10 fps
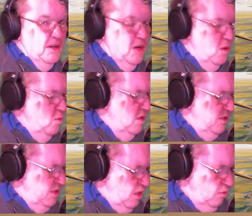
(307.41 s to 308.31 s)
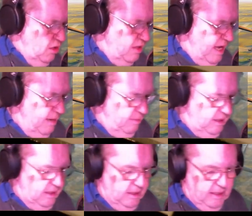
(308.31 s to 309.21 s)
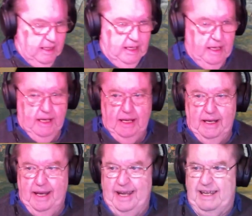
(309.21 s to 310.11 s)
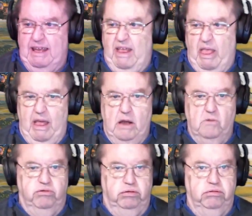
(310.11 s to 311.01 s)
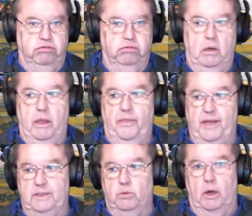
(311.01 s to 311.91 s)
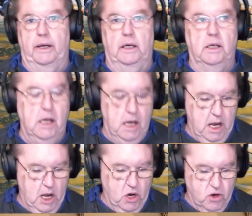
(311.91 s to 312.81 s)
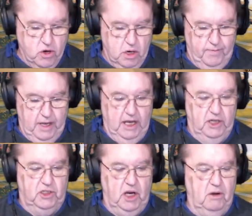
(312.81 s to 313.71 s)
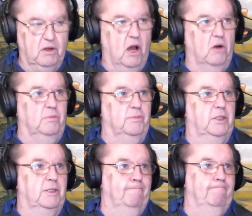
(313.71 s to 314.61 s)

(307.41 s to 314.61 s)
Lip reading: know were solo games. Like, this one. Sherlock Holmes.